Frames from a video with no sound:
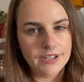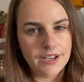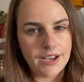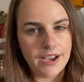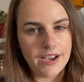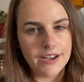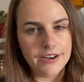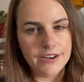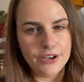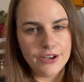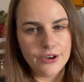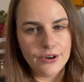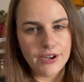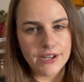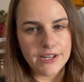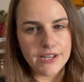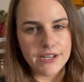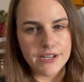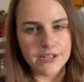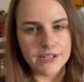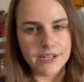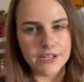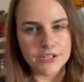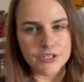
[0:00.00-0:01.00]
I know I
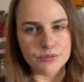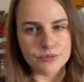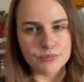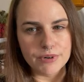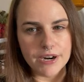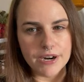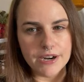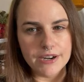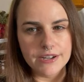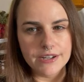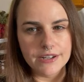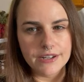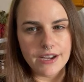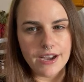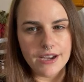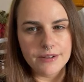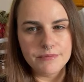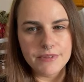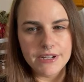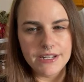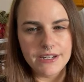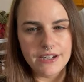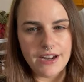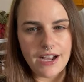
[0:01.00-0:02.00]
can't catch a break. I
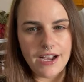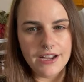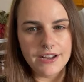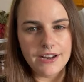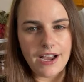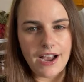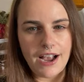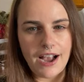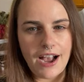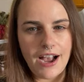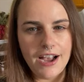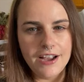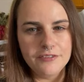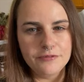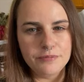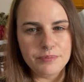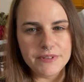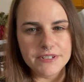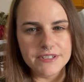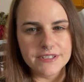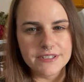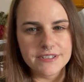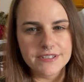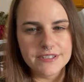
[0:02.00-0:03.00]
mean, I I've
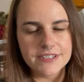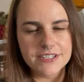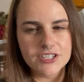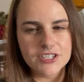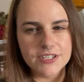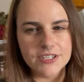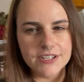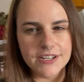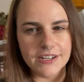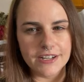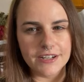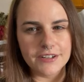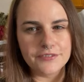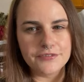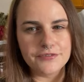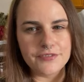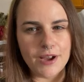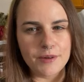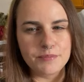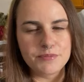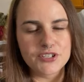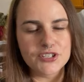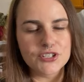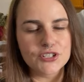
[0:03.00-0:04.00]
been sick.
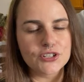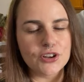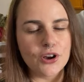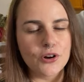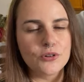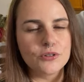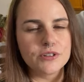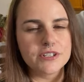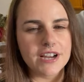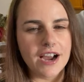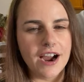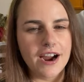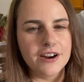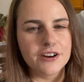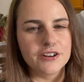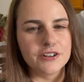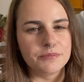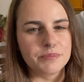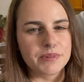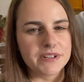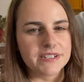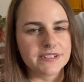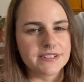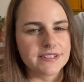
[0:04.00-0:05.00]
I'm so tired
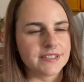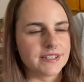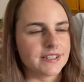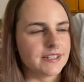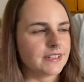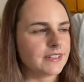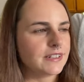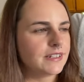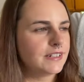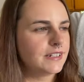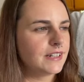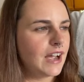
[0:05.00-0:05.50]
of being sick.